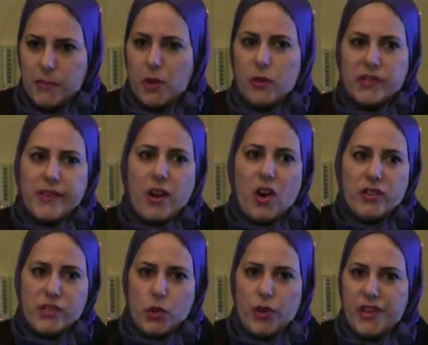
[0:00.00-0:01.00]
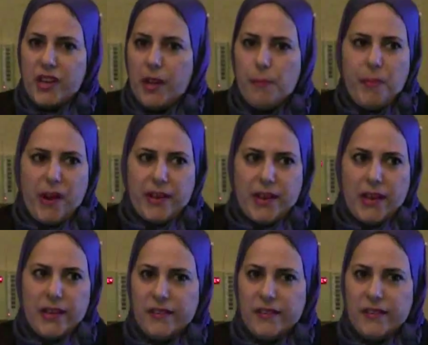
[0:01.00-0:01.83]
because they are starting empirically.